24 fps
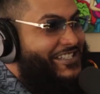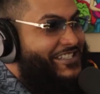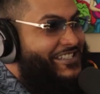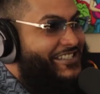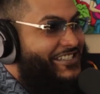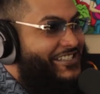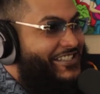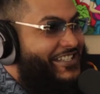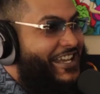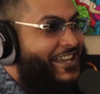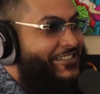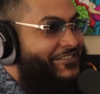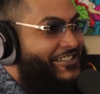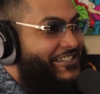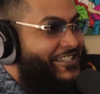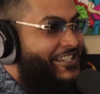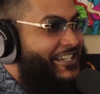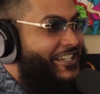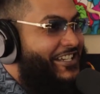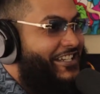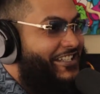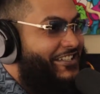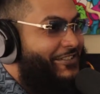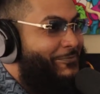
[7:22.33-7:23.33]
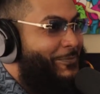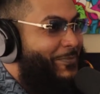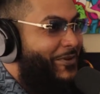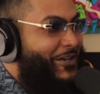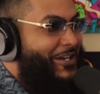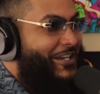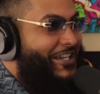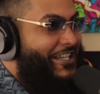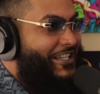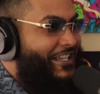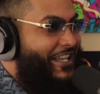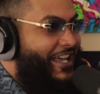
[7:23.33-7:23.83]
She just stabbed a nigga in the
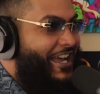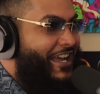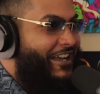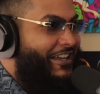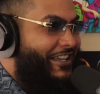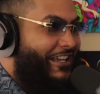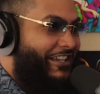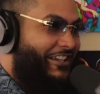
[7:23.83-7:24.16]
parking lot.